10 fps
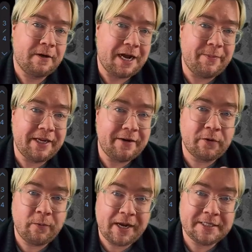How many
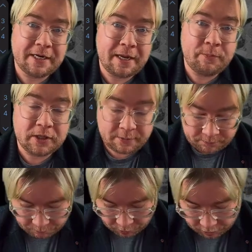different ways can I put the
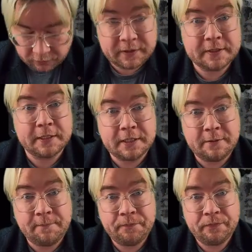particle in the
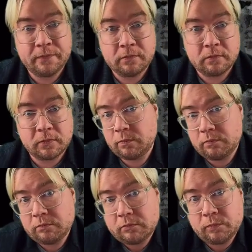system?
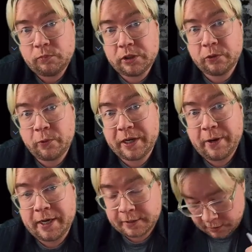Put it 20
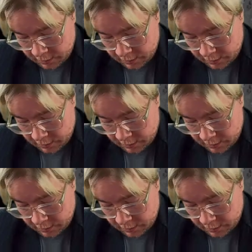ways.